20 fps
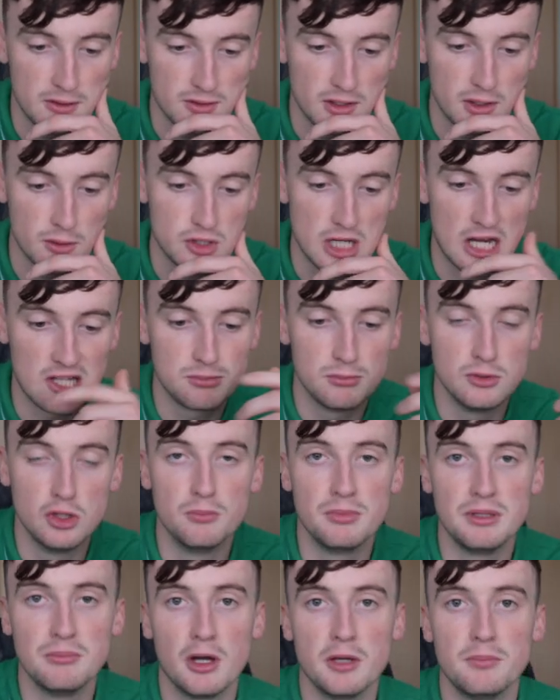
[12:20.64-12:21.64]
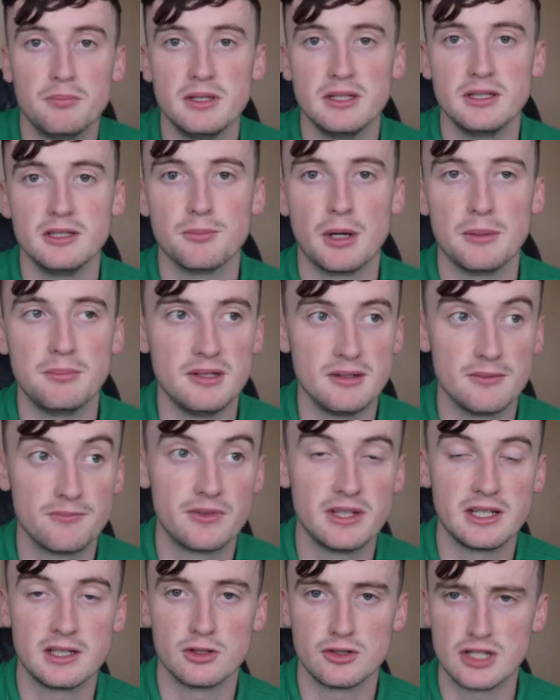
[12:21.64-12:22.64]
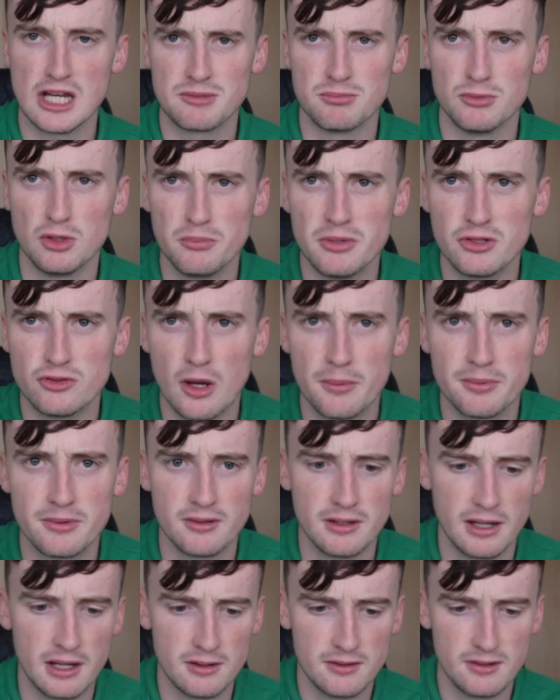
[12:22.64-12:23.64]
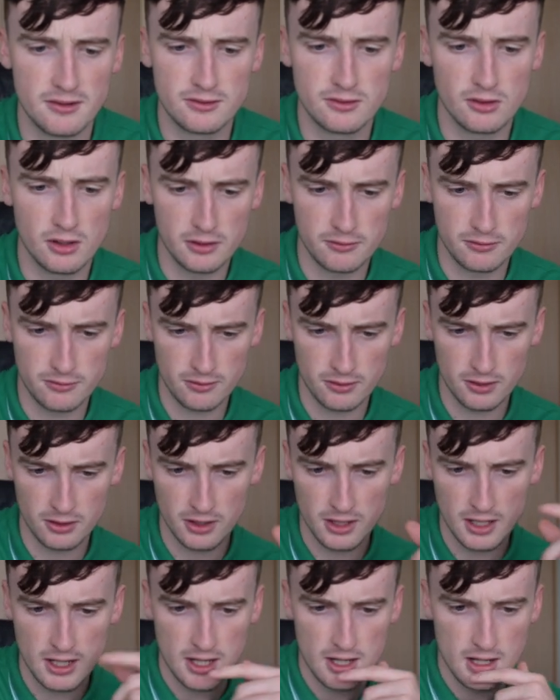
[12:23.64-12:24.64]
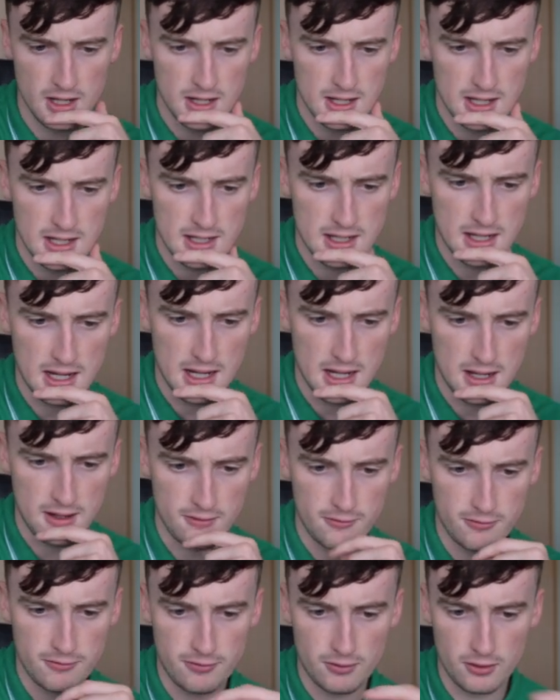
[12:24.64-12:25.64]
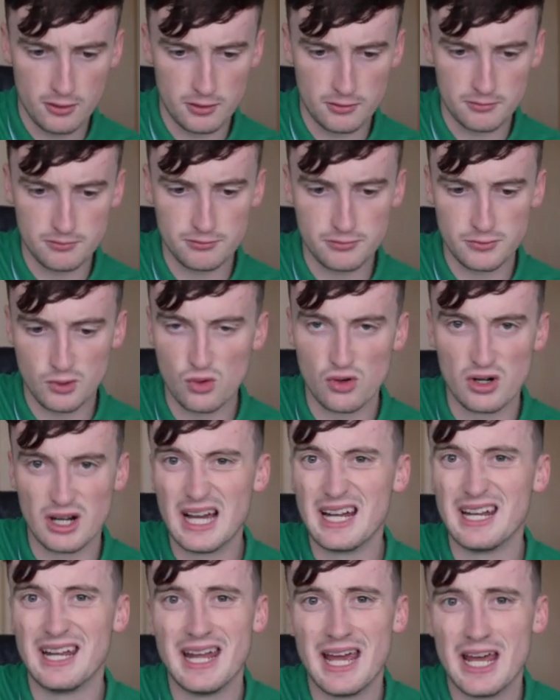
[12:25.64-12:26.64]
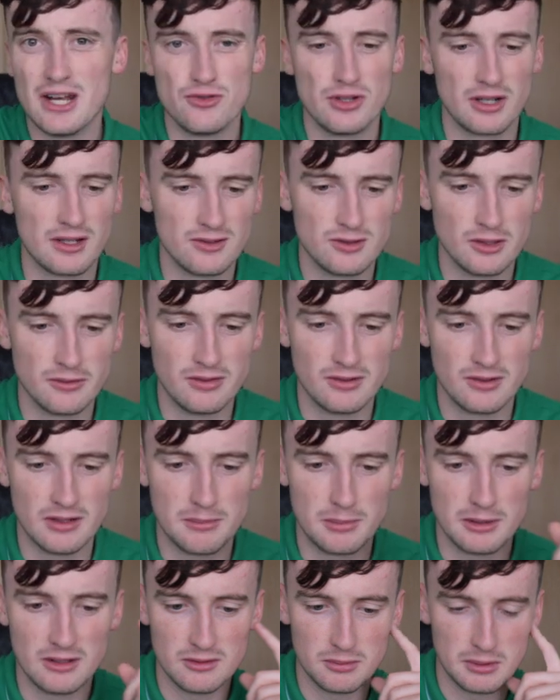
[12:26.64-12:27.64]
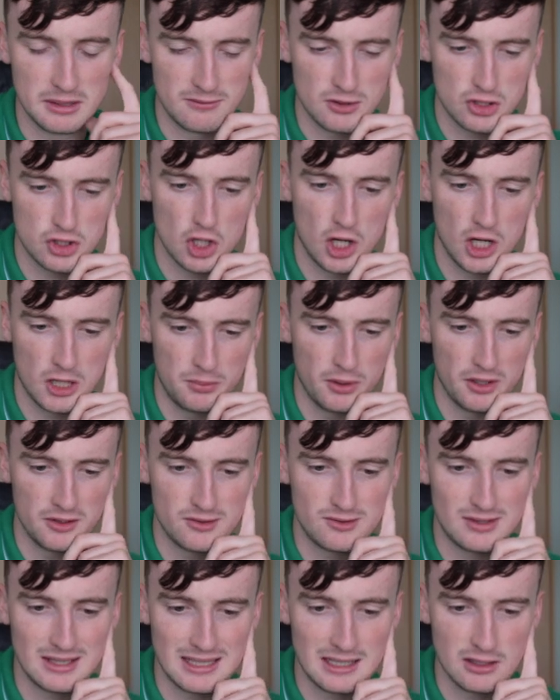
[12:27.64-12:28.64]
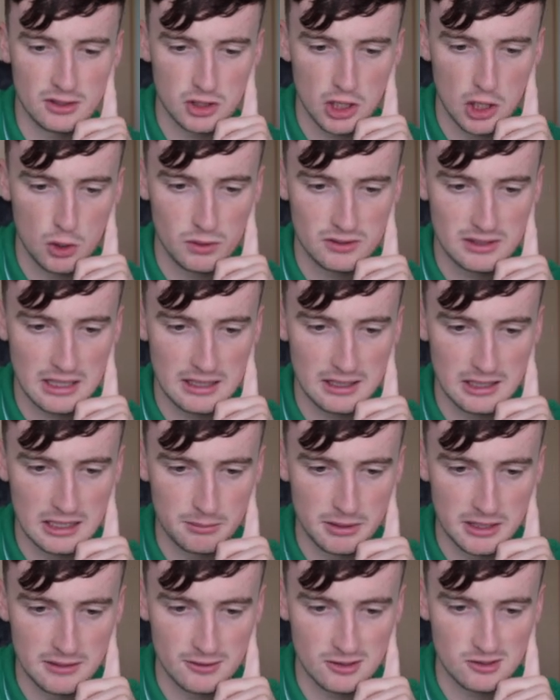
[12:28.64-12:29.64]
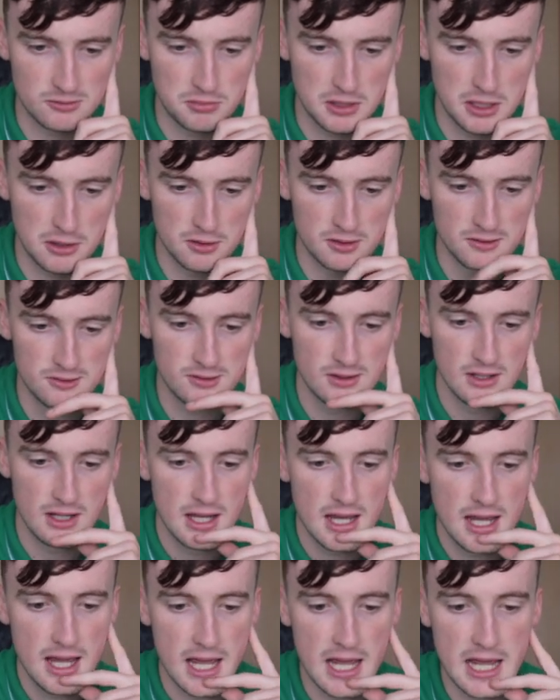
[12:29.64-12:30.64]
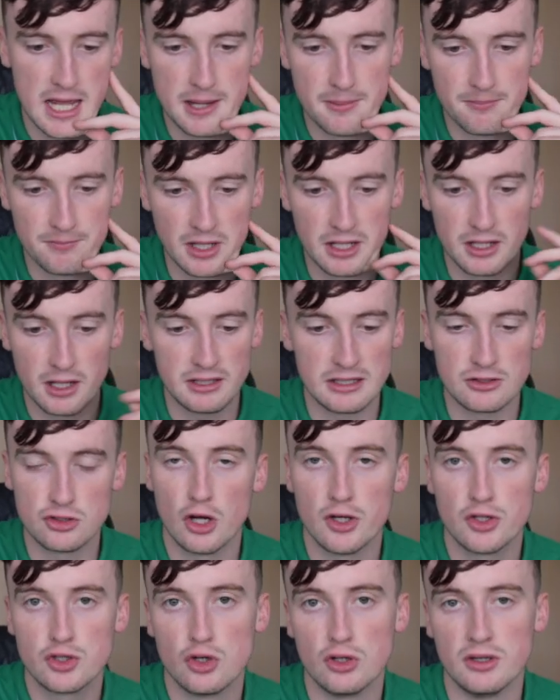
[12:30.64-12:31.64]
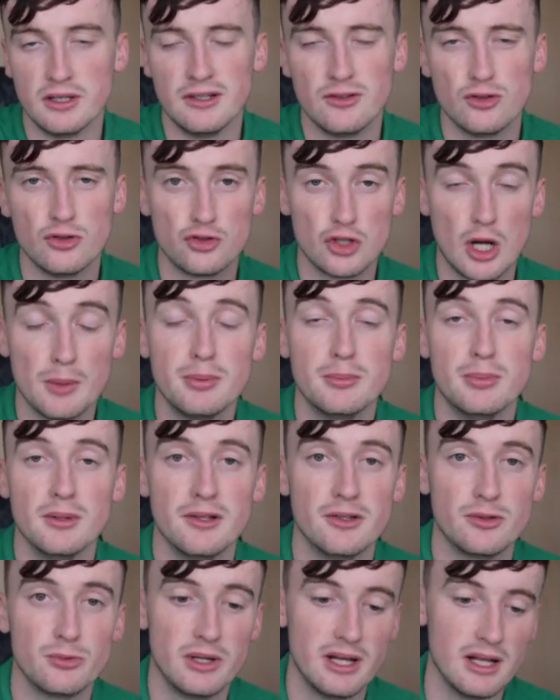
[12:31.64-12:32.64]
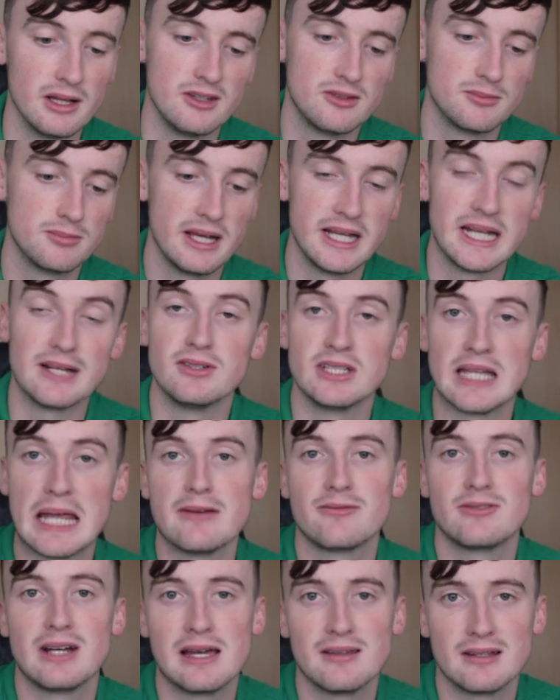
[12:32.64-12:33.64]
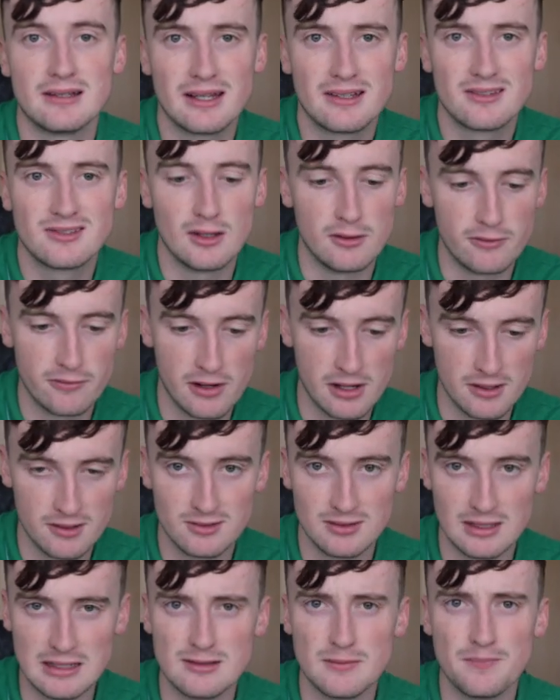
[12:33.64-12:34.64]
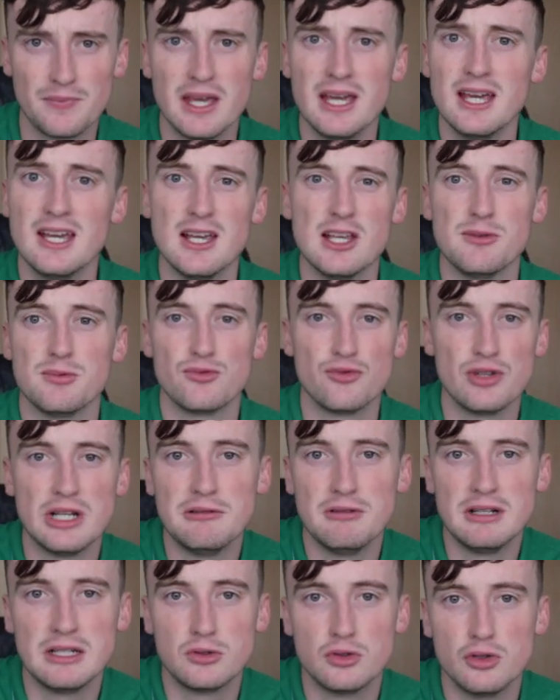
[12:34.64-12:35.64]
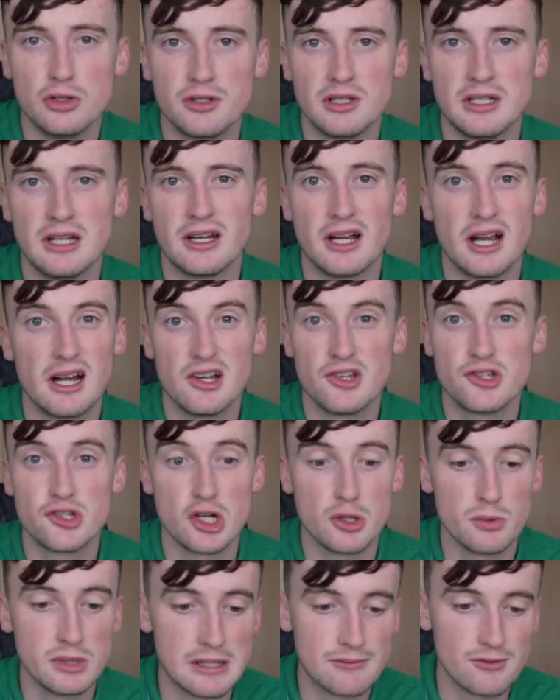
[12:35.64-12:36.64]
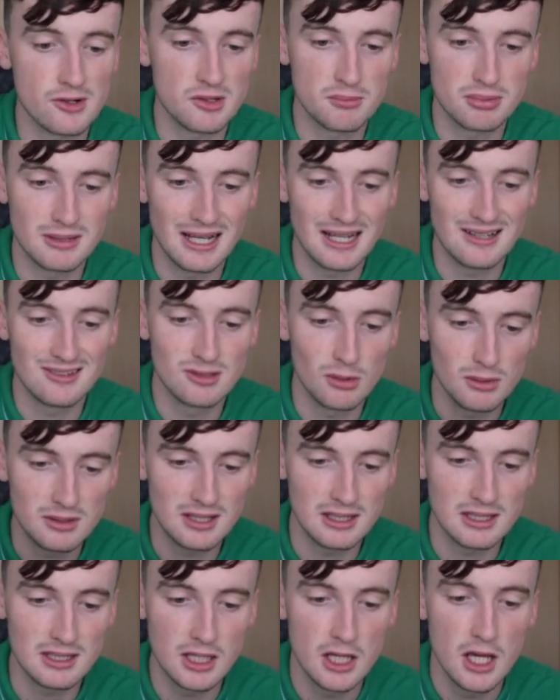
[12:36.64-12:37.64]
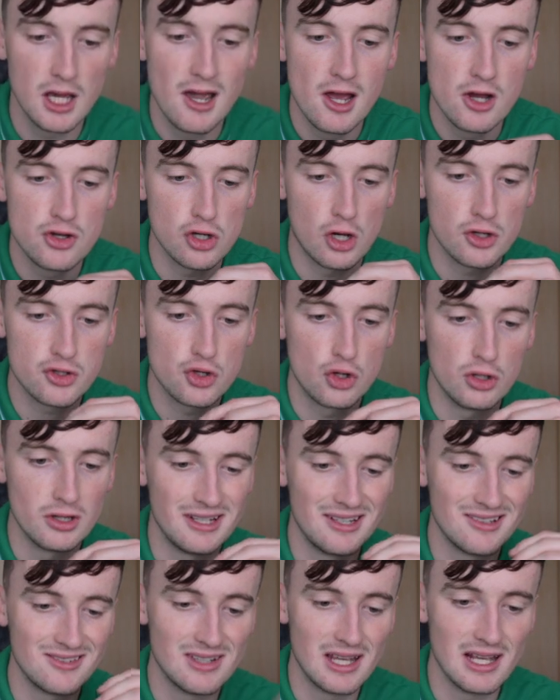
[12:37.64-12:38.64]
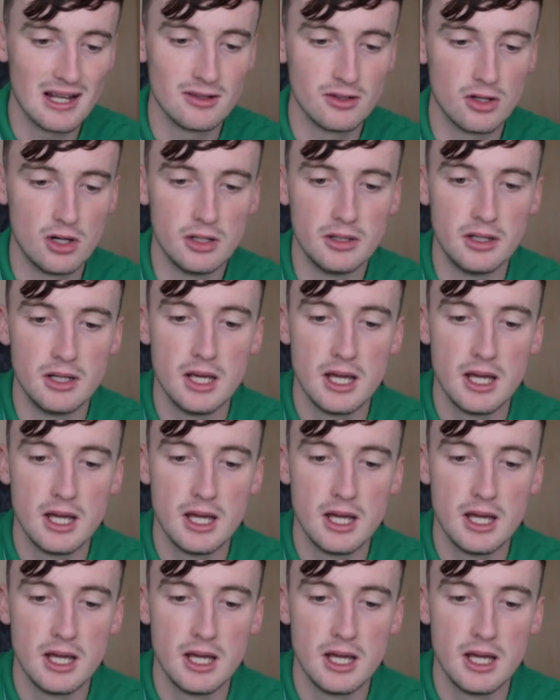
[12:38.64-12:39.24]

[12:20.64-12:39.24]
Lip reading: I know Jason Malumbi you might be thinking Jason Malumbi dropped this side for Horahan and Hendrick and stuff is a bit of a shock, but I just think he'll go with that little bit of experience. And I think Josh Cullen is undroppable as well. He's played every game for Anderlecht so far this season. He's been really good in an Ireland shirt whenever he's played, so I think Josh Cullen is nailed on.